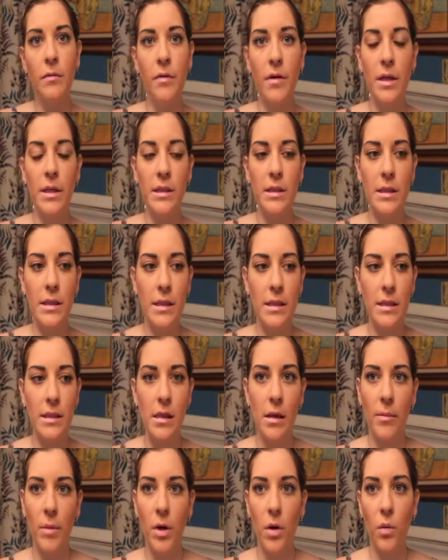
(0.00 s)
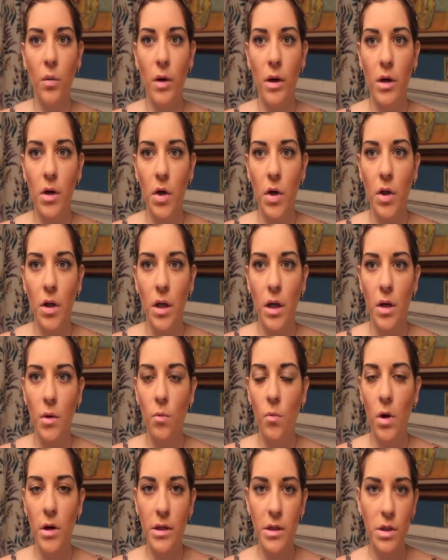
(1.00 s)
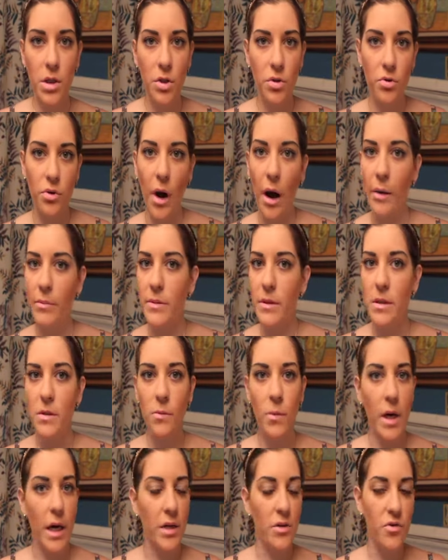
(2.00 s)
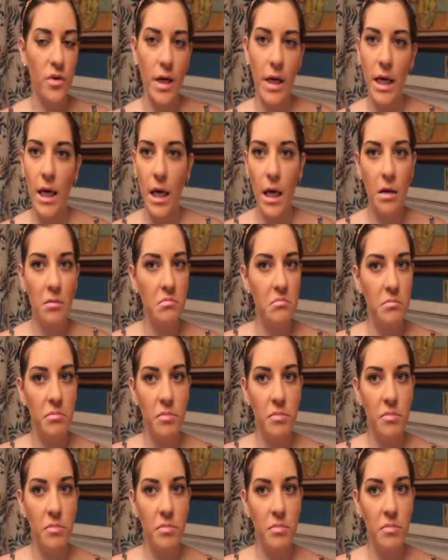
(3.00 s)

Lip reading: For instance, lemon oil, 1 to 2 drops when I drink it,